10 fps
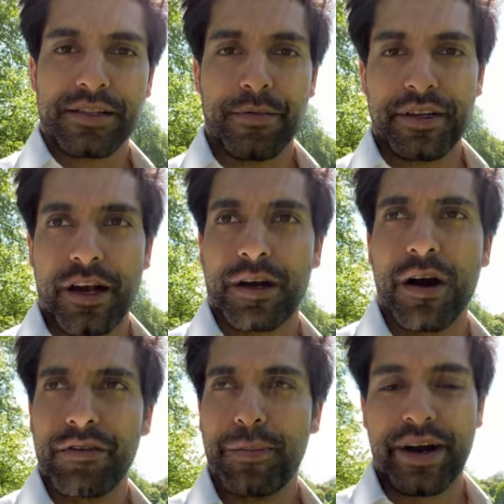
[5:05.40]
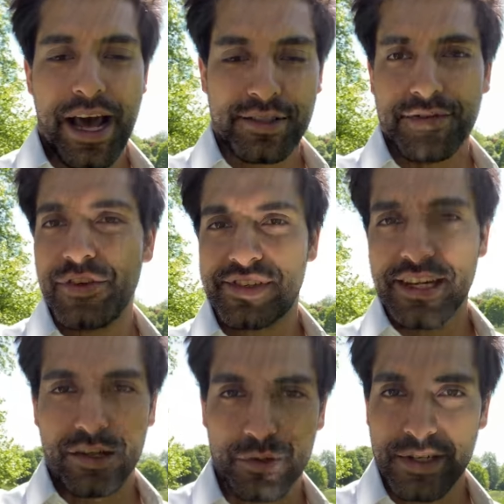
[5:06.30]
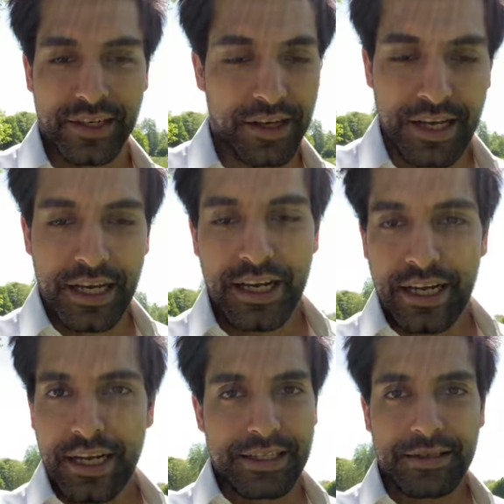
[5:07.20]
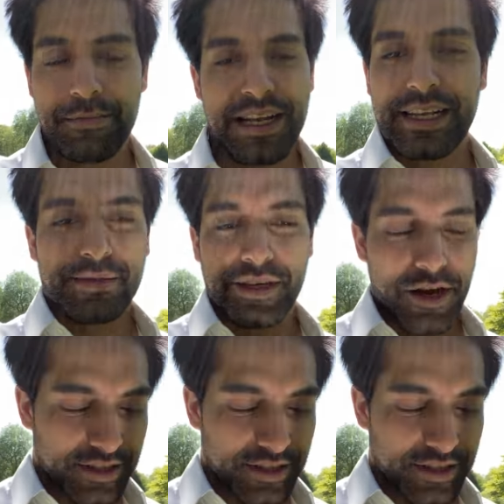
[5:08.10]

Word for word: something I can't really pronounce. If you've seen on Twitter, it's, it makes absolutely no